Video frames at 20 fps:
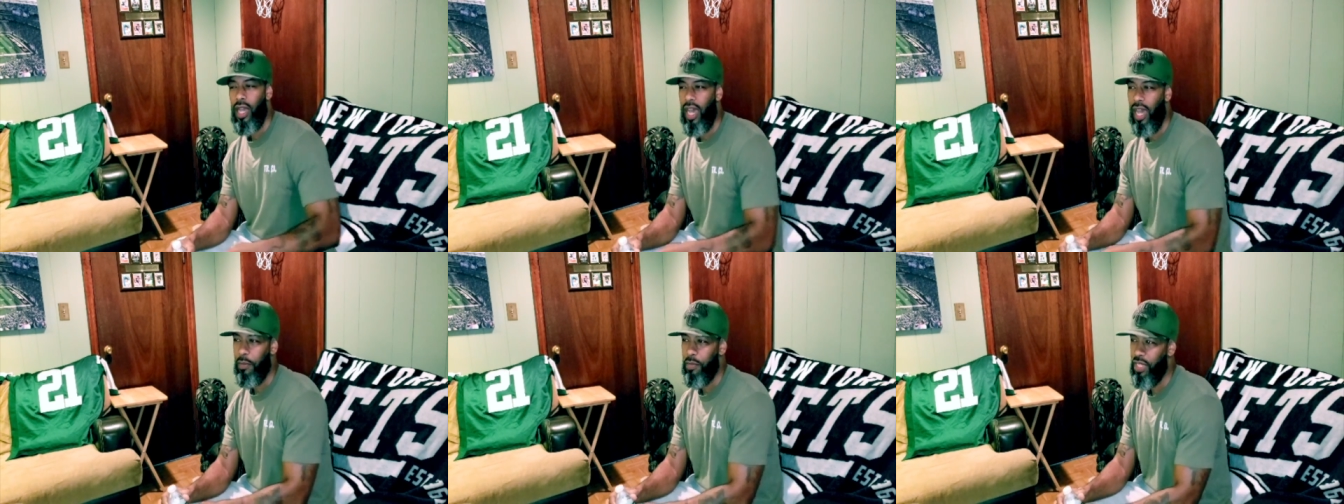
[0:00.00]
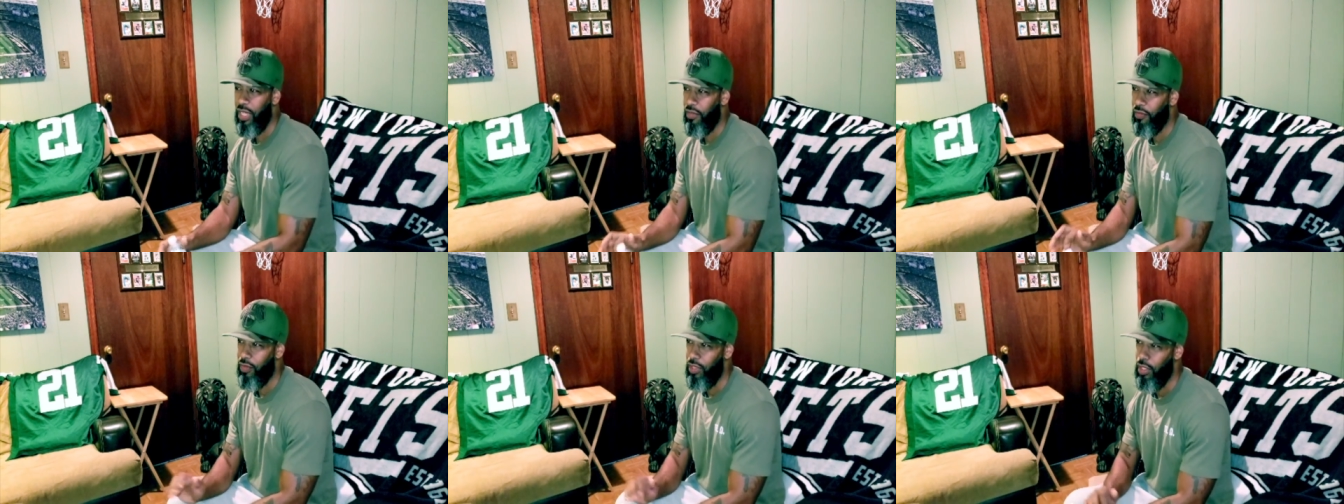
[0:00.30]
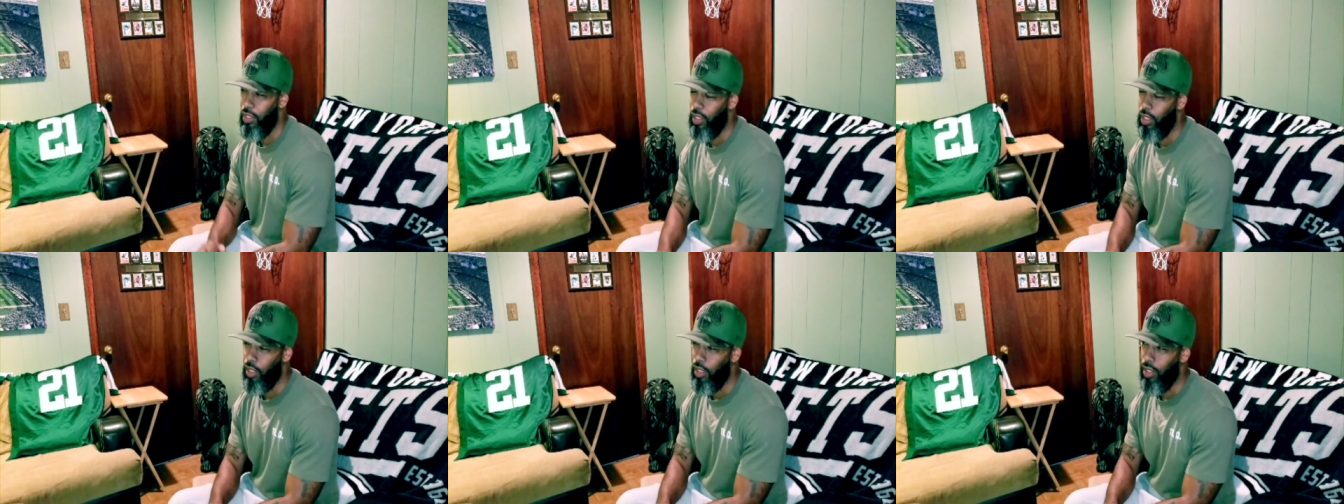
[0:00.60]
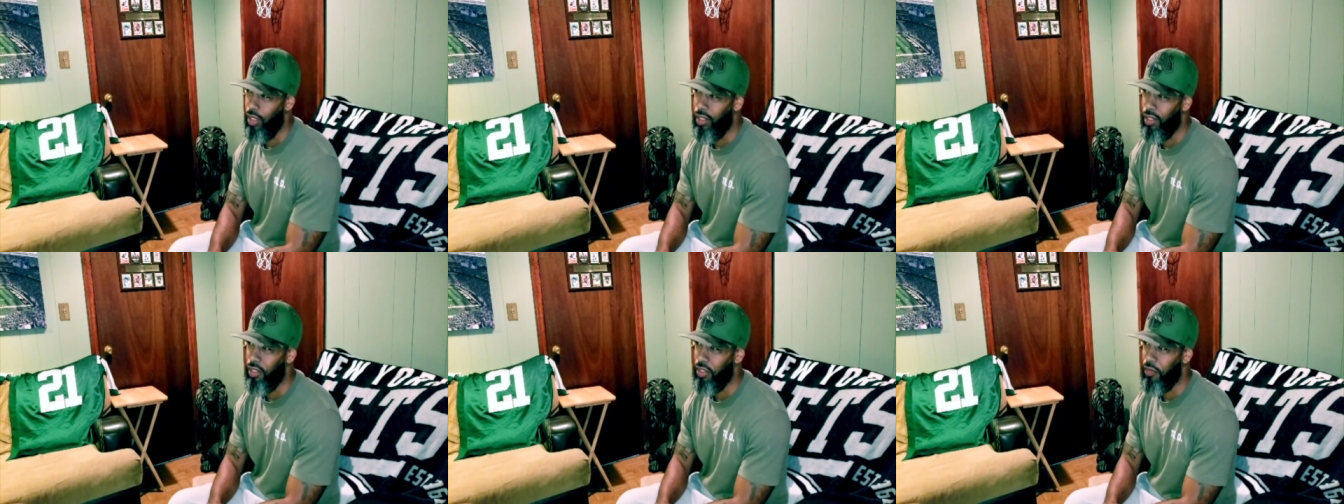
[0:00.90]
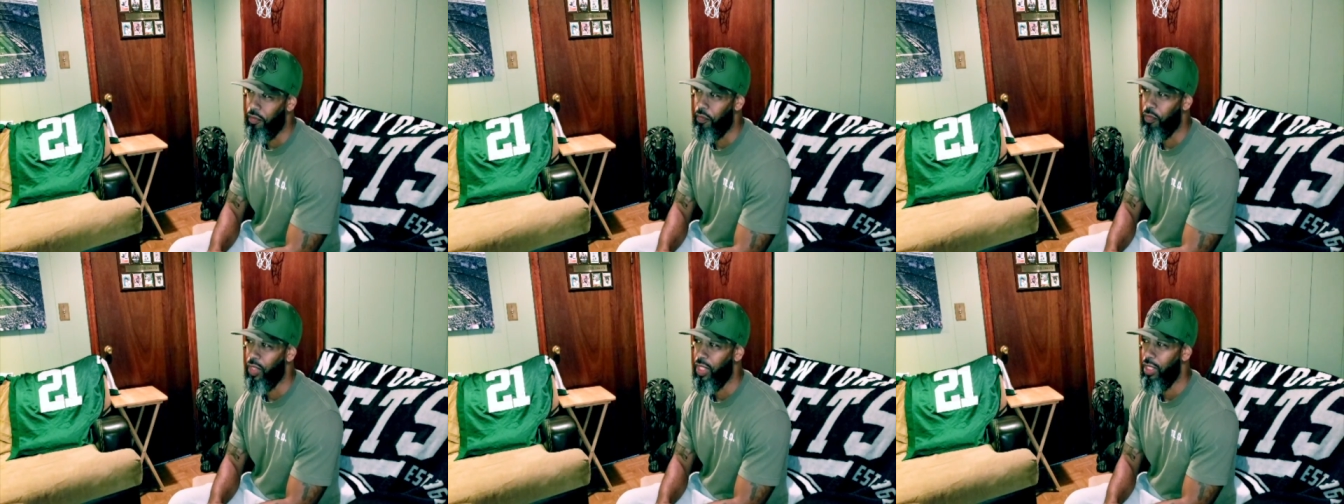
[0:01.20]
I'm definitely
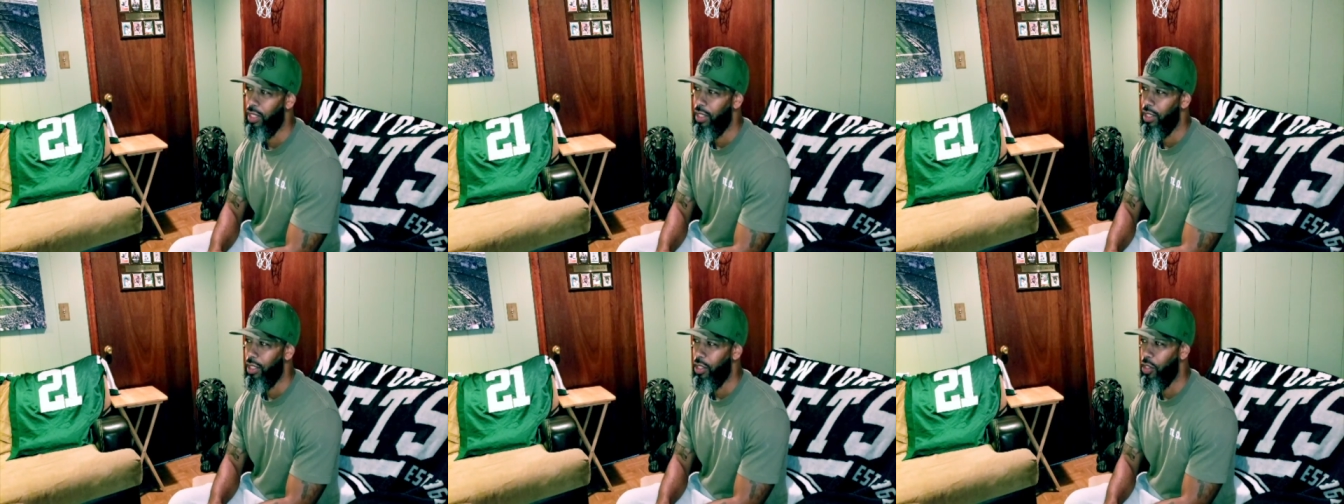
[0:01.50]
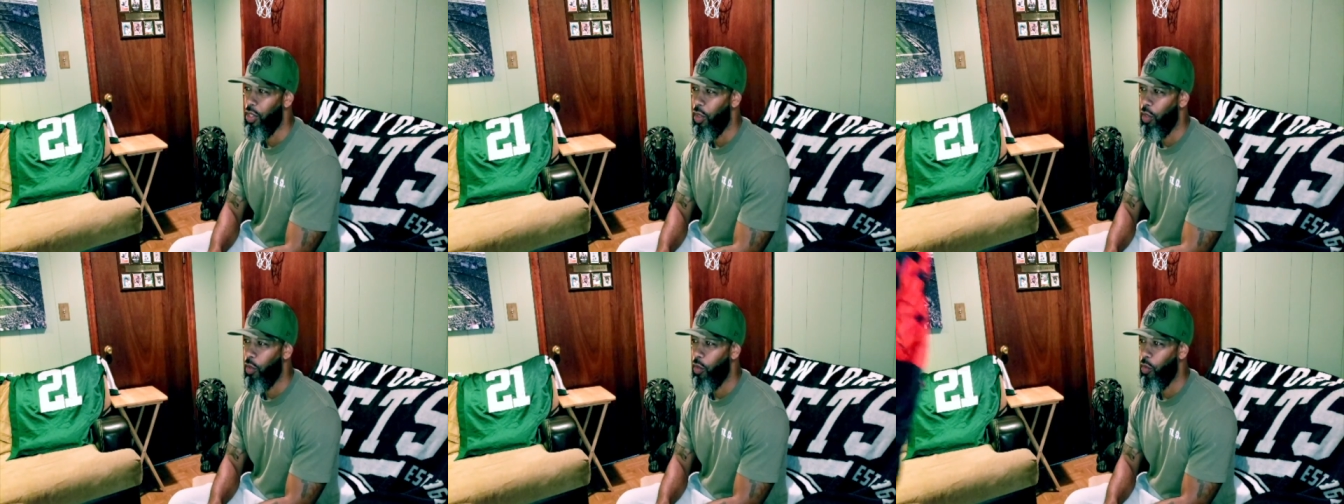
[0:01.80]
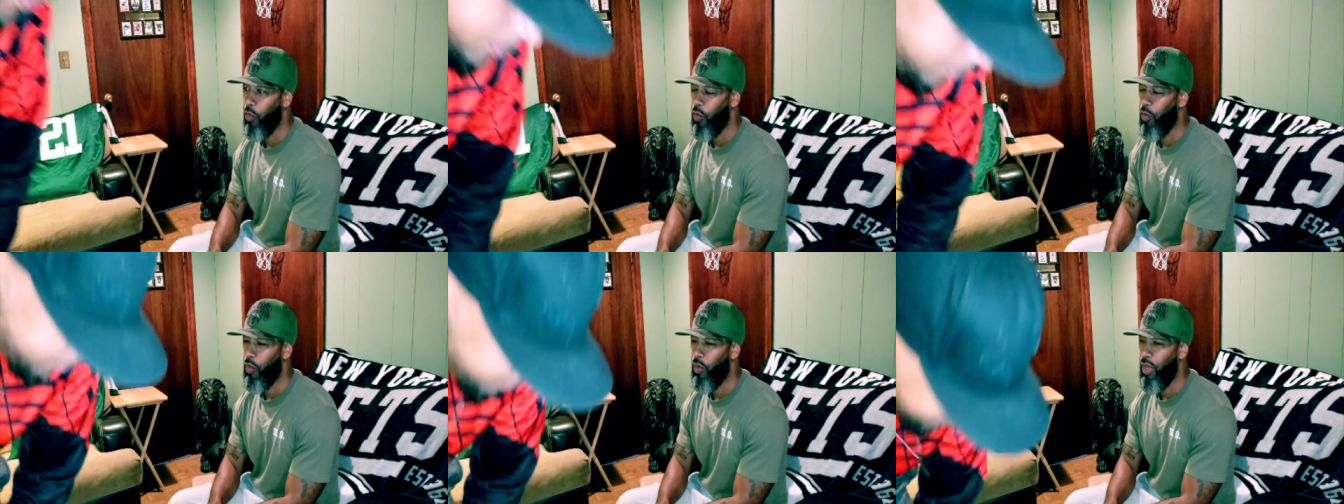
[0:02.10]
gonna you know,